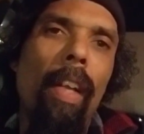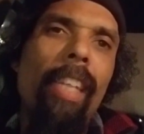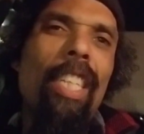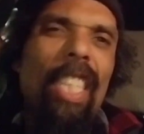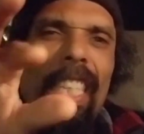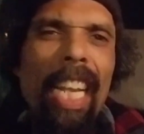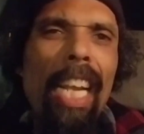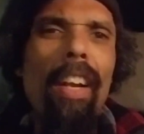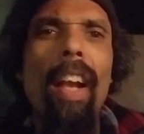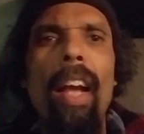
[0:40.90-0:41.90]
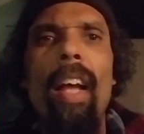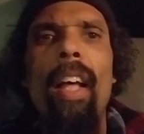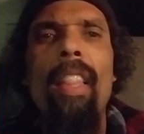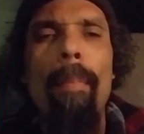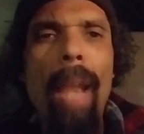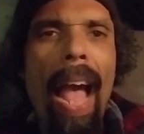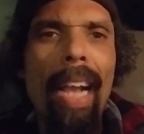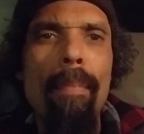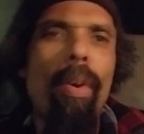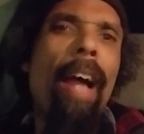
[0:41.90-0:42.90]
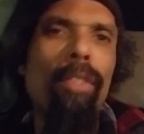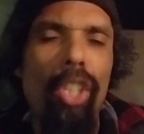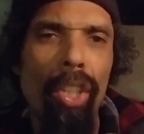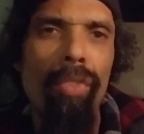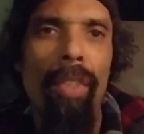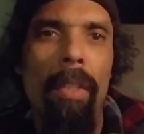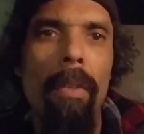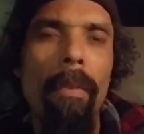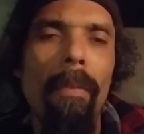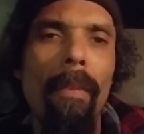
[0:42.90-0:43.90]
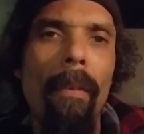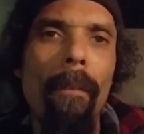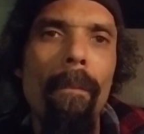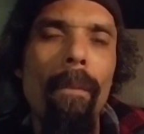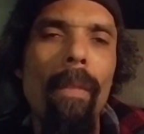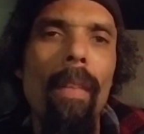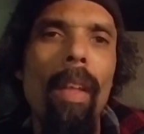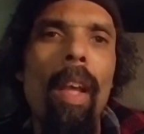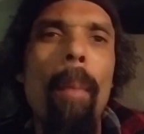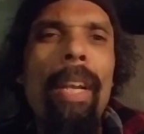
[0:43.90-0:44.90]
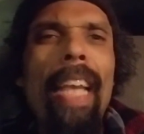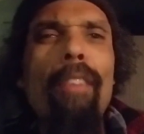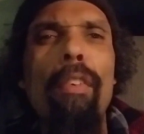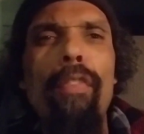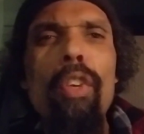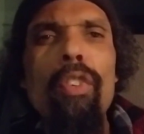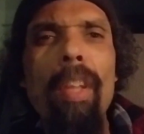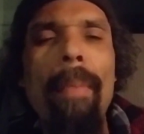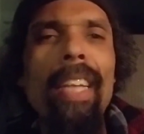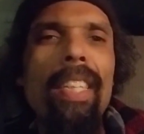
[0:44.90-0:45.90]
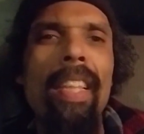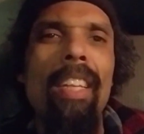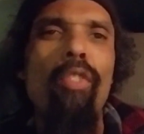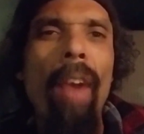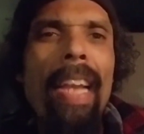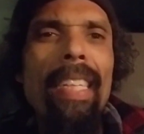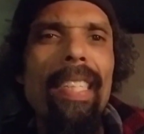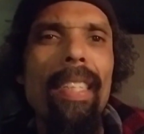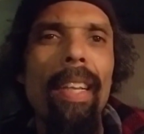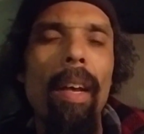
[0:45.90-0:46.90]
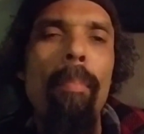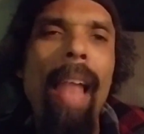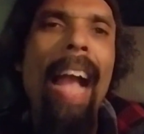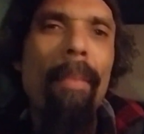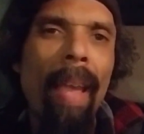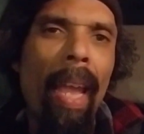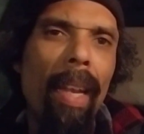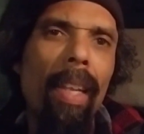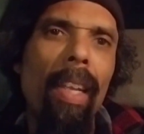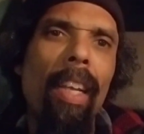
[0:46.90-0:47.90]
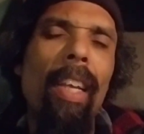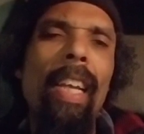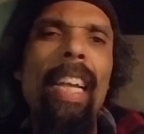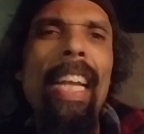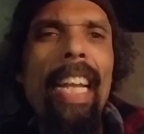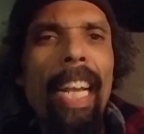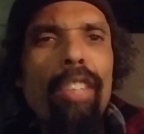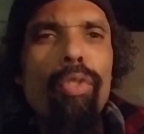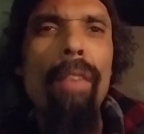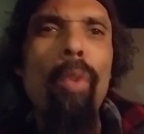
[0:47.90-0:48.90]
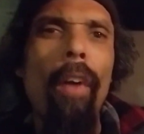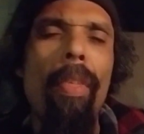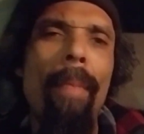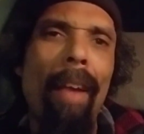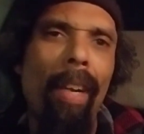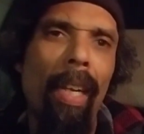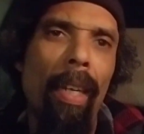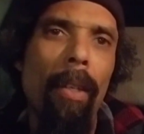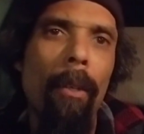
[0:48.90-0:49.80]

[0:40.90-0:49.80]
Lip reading: to steer the black and brown children, but yet refuse to mention the greatest black man in the history of North America.